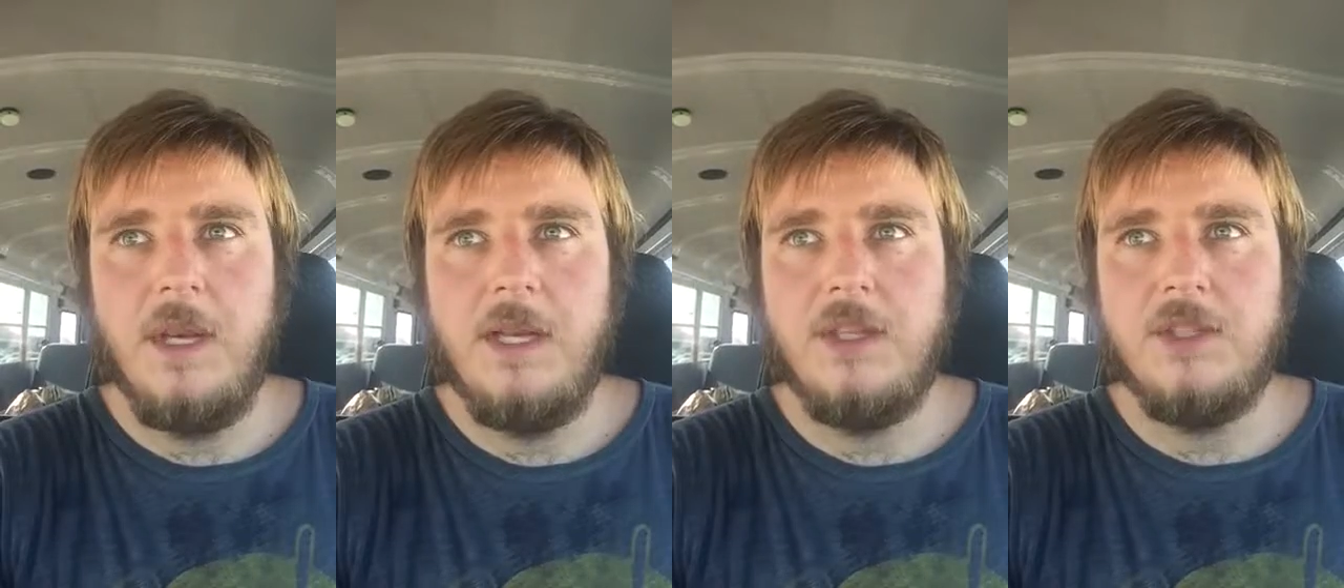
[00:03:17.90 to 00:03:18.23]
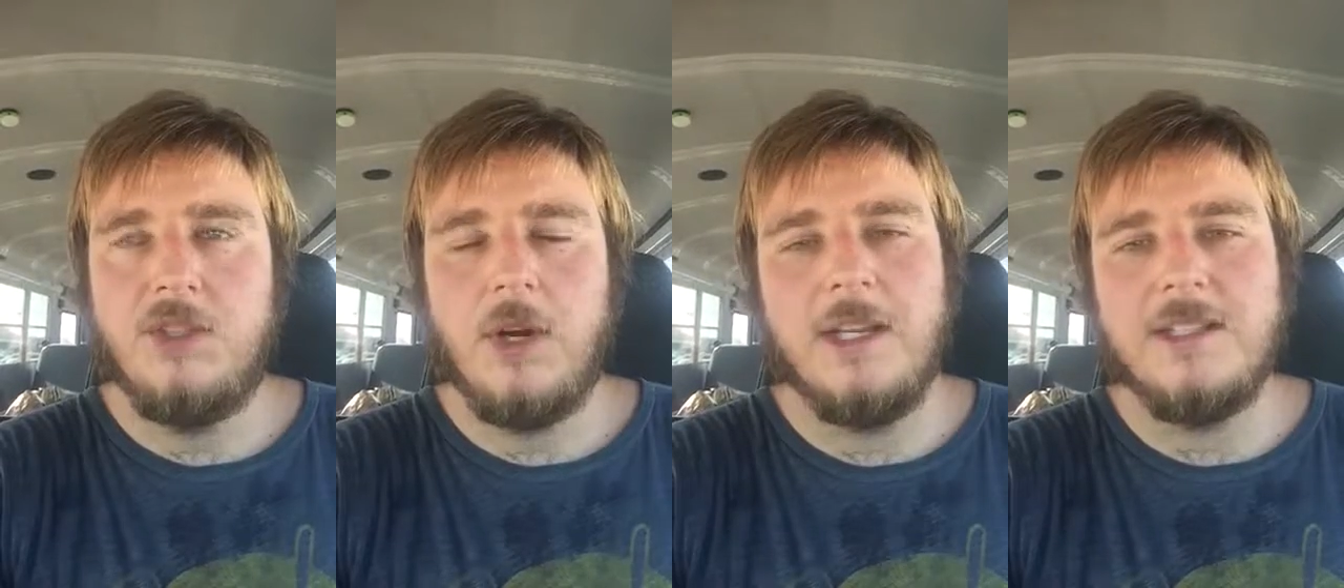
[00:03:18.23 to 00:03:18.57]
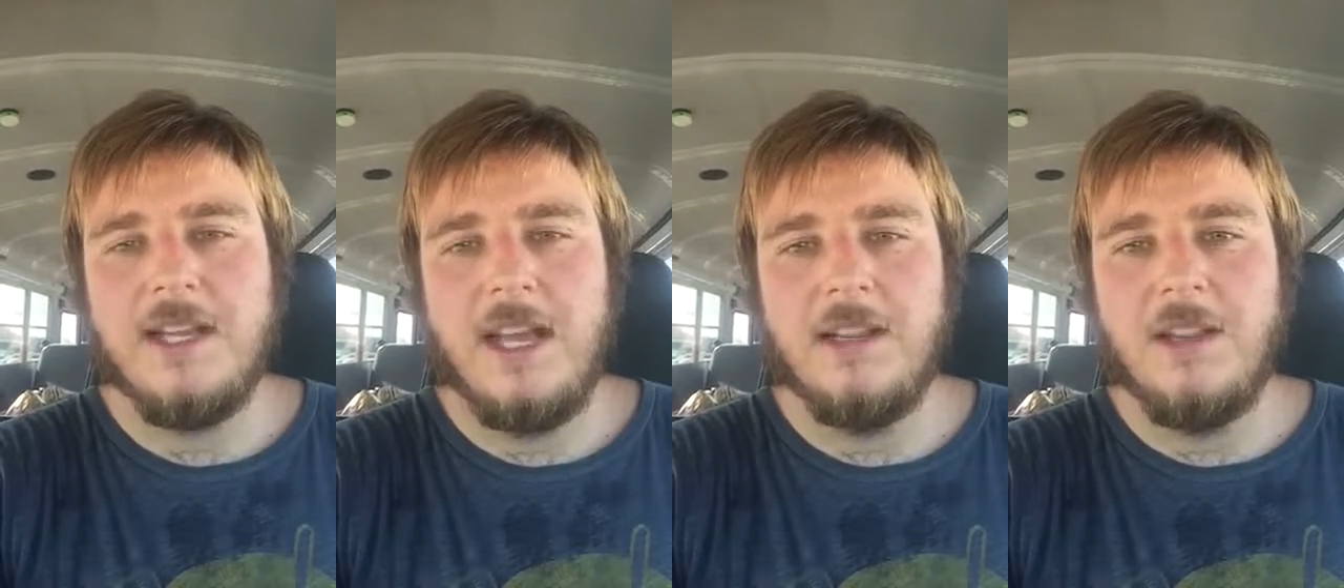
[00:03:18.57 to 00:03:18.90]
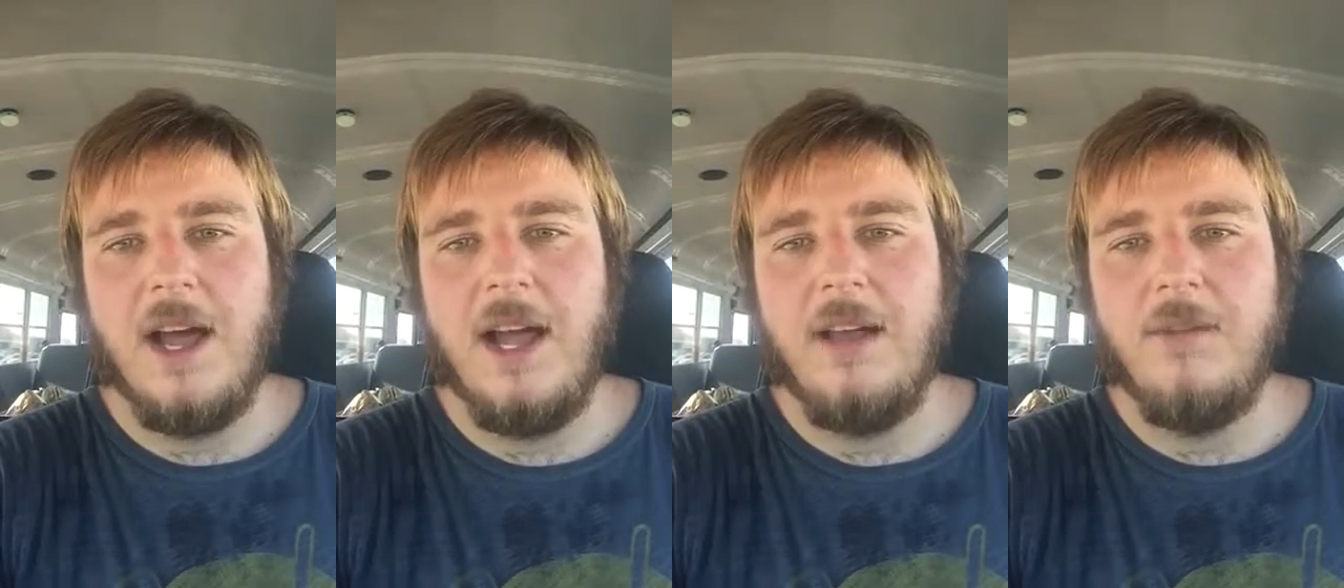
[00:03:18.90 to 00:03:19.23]
And to trust that
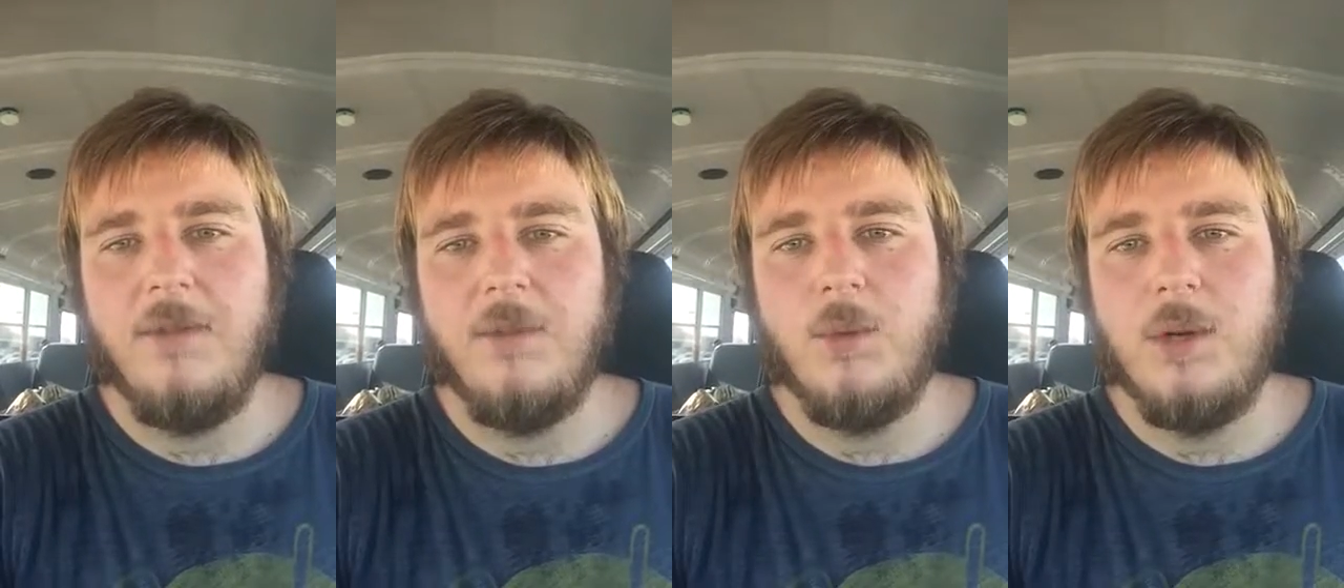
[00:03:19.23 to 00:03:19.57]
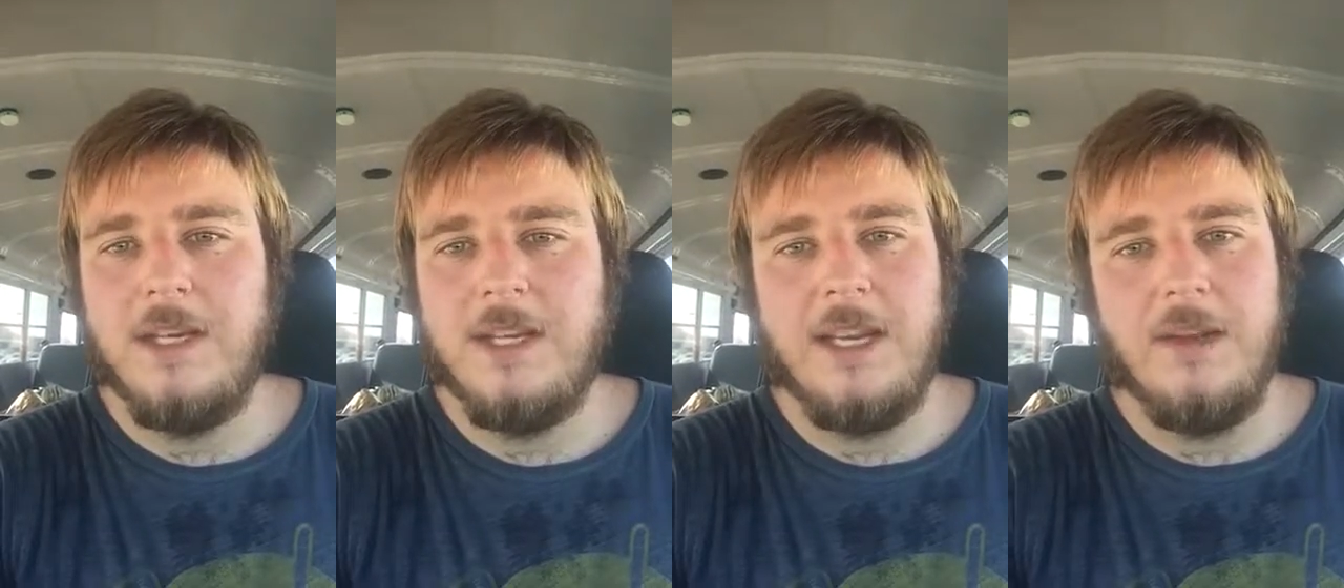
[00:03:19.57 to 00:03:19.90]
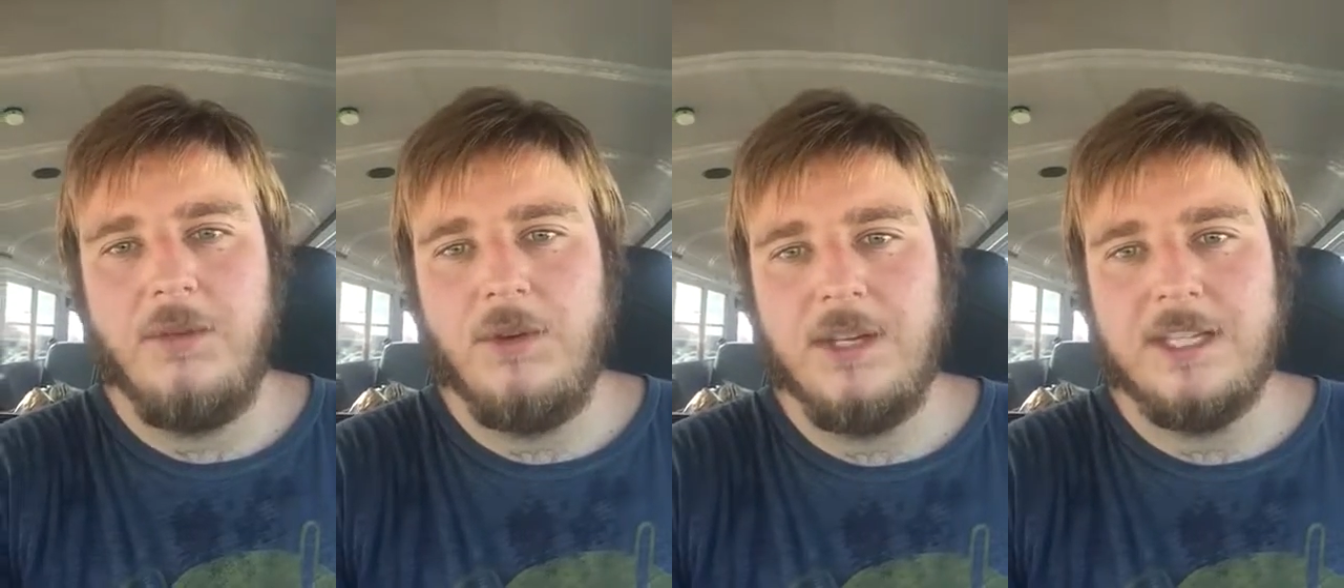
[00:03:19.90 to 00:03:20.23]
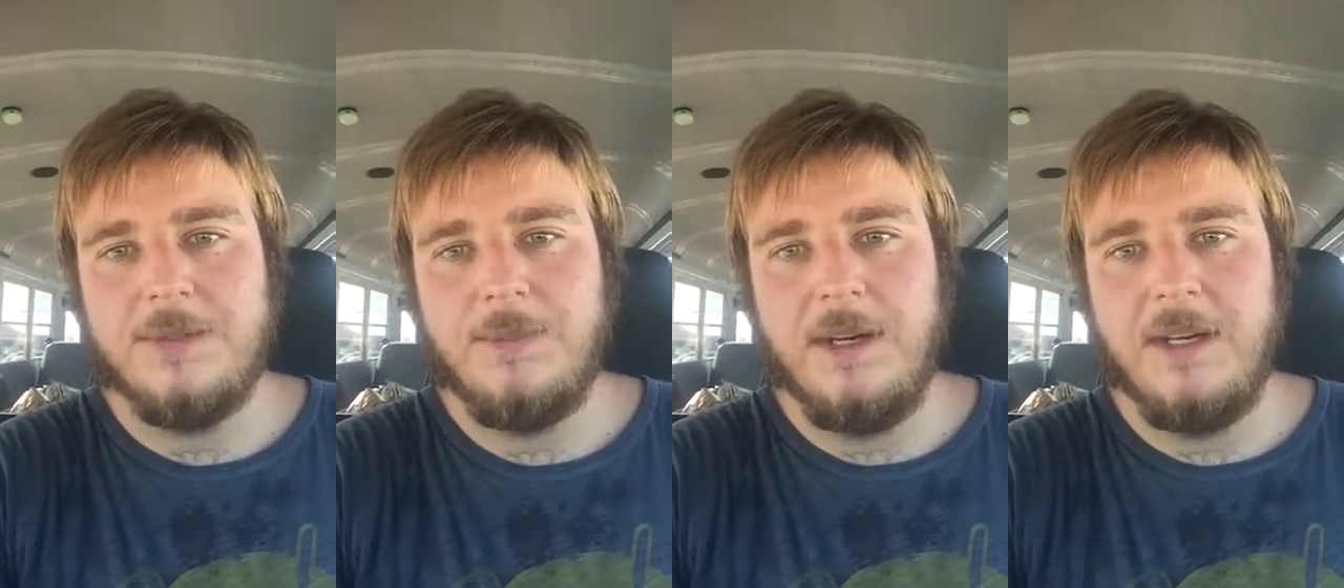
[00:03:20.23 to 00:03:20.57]
life wouldn't give you an
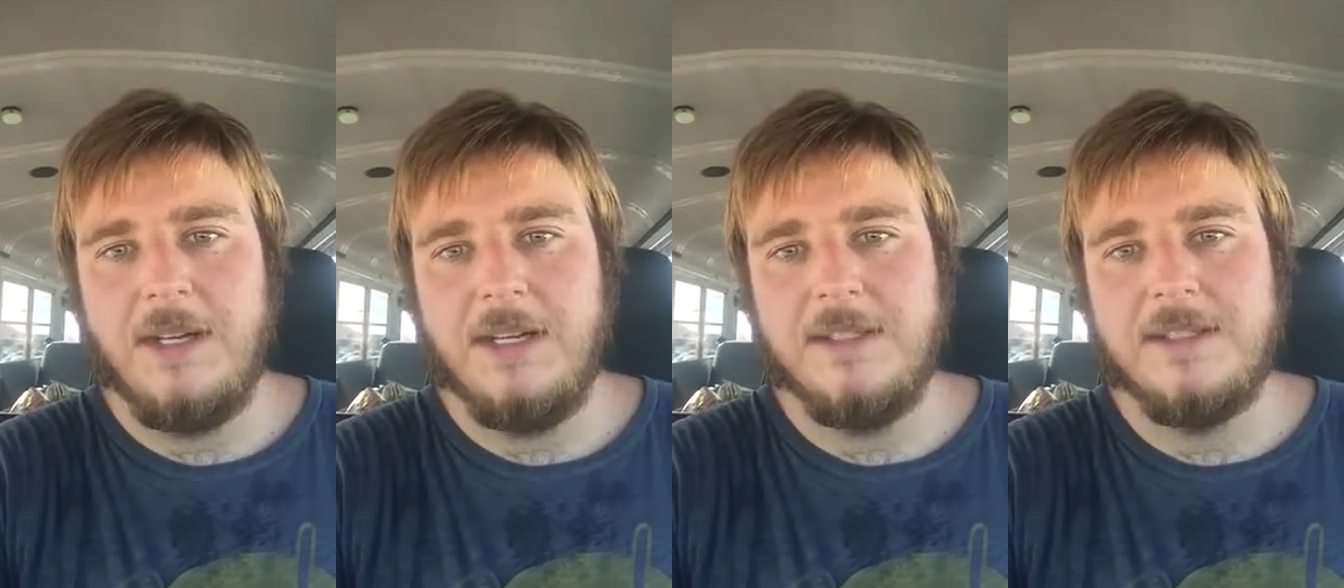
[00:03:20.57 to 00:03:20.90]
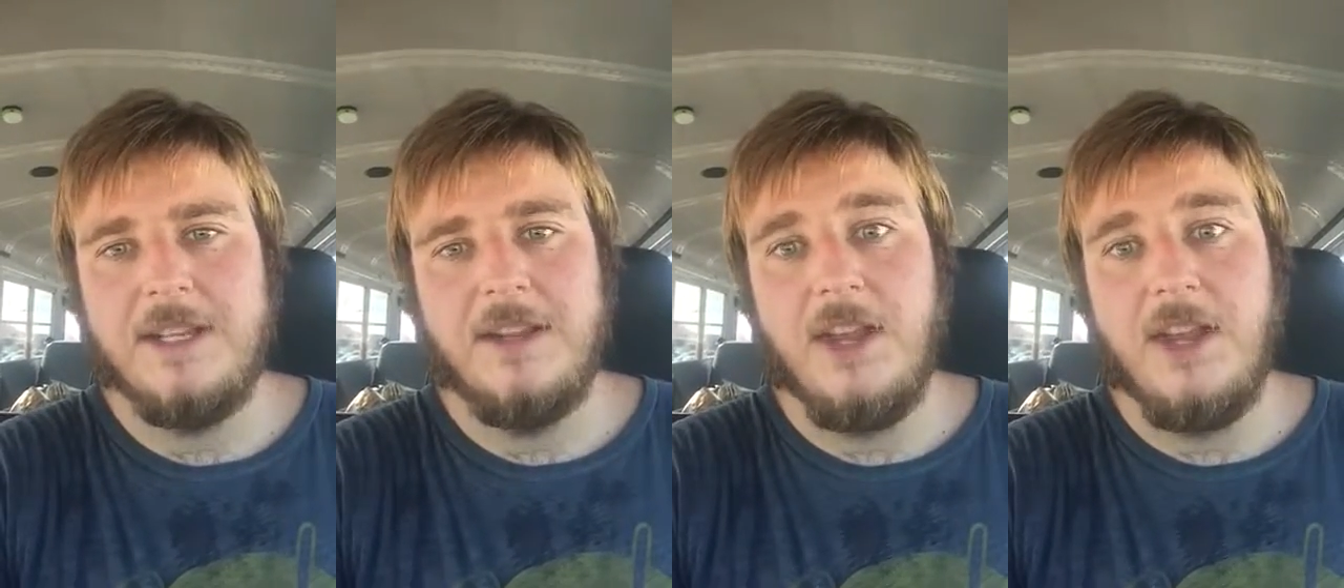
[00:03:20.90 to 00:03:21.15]
experience